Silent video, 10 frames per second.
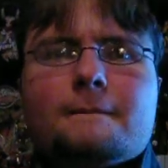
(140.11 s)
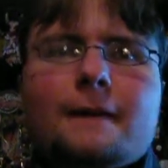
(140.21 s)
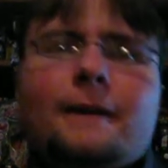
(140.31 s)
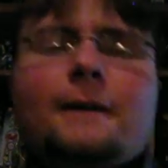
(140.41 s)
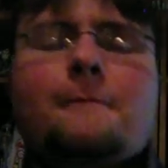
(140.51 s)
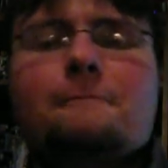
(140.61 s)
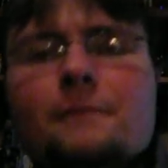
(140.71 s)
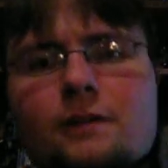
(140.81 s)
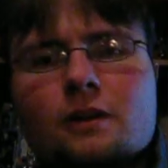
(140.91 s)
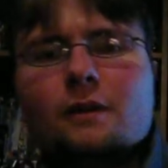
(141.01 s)
So
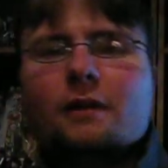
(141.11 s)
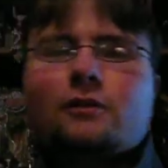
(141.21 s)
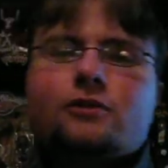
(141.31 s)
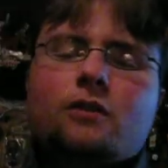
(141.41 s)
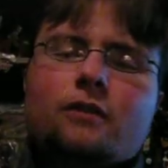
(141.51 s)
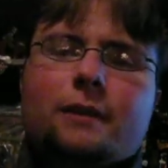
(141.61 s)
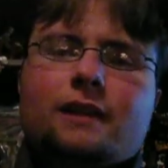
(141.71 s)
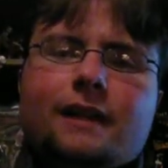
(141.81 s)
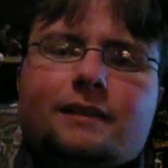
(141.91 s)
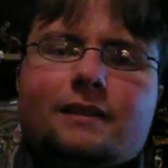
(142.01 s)
I'll just go over my
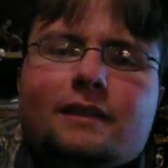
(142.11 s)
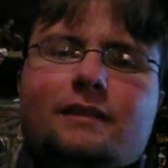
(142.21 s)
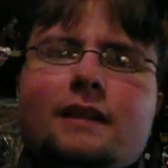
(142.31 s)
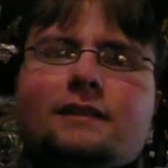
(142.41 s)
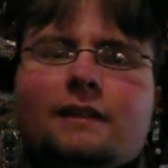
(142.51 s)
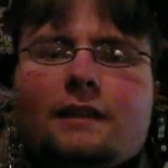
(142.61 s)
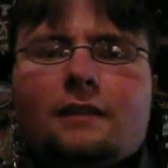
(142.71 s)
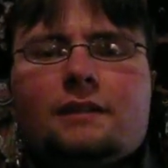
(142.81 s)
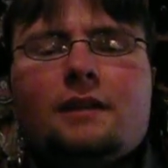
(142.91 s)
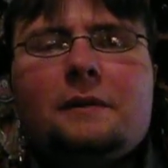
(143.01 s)
likes and dislikes, I think.
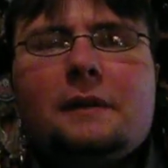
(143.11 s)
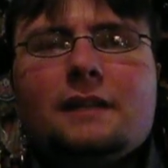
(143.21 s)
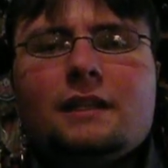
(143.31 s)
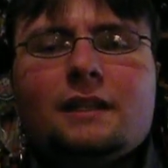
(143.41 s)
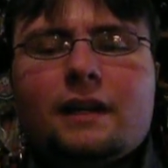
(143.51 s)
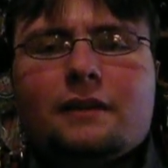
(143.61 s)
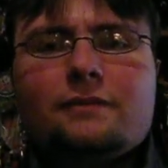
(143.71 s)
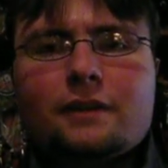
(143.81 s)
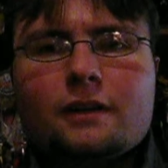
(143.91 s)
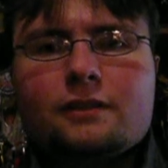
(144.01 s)
Let's talk about what I didn't like
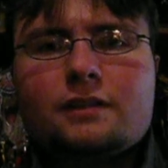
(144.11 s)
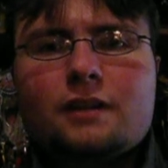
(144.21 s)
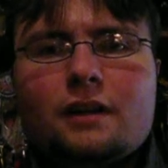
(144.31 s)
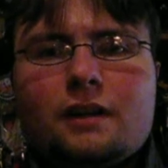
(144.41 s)
first.